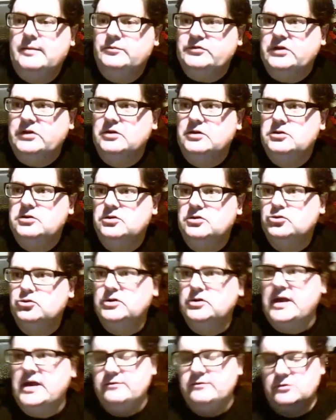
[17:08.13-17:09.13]
So you
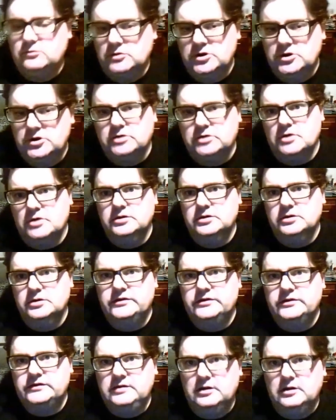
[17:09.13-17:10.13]
could have a worker role
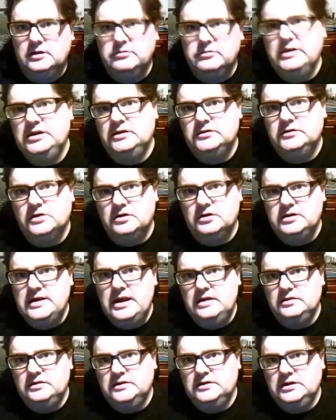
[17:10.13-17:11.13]
that's written in
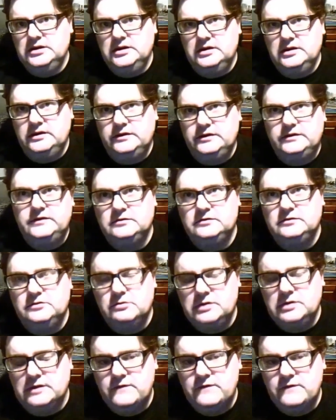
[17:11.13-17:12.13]
.NET that is
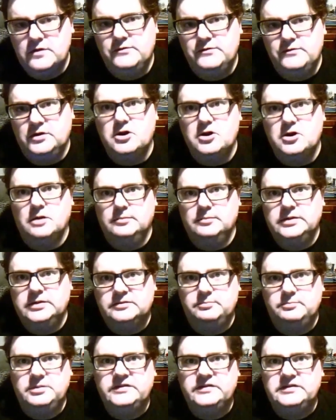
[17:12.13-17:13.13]
doing a very, very complex
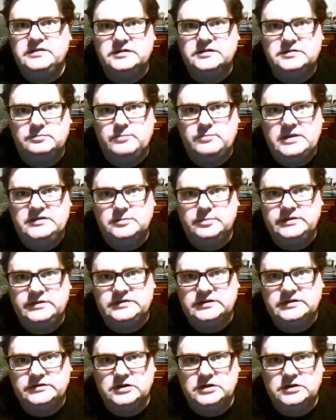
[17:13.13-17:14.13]
piece of
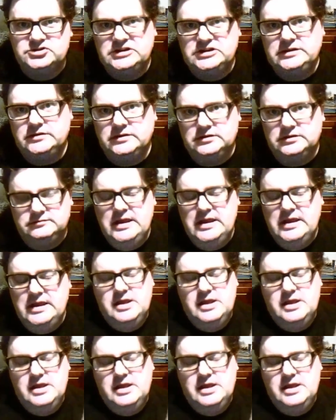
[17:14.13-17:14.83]
business logic that